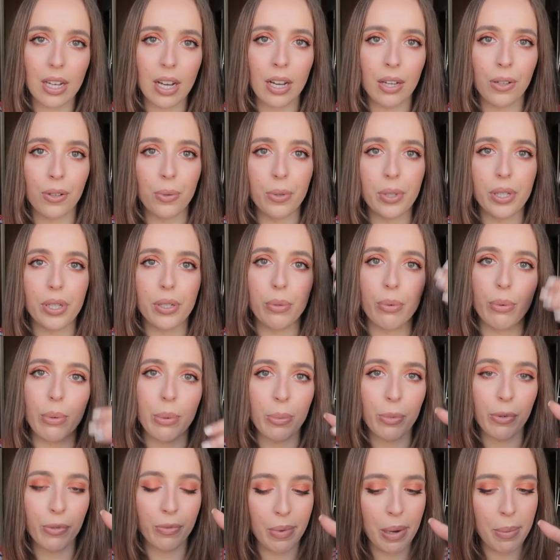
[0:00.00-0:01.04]
I always
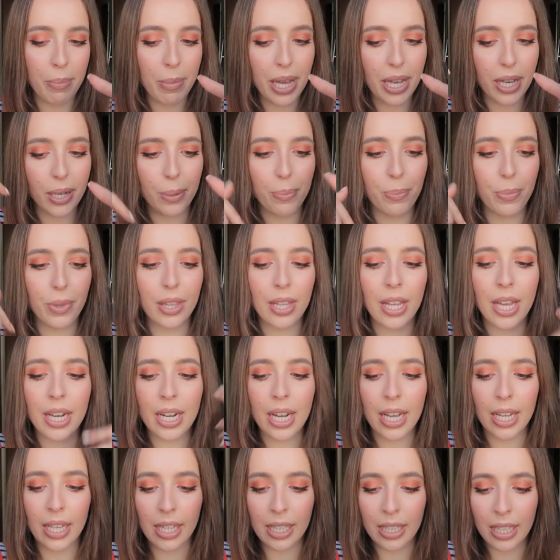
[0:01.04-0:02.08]
remove my makeup,
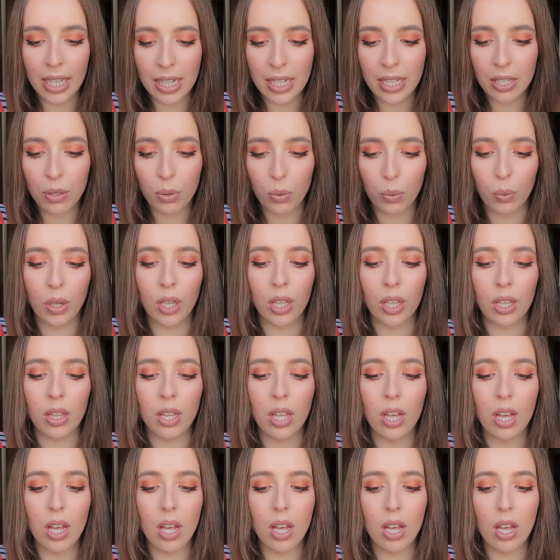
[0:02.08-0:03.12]
then I cleanse with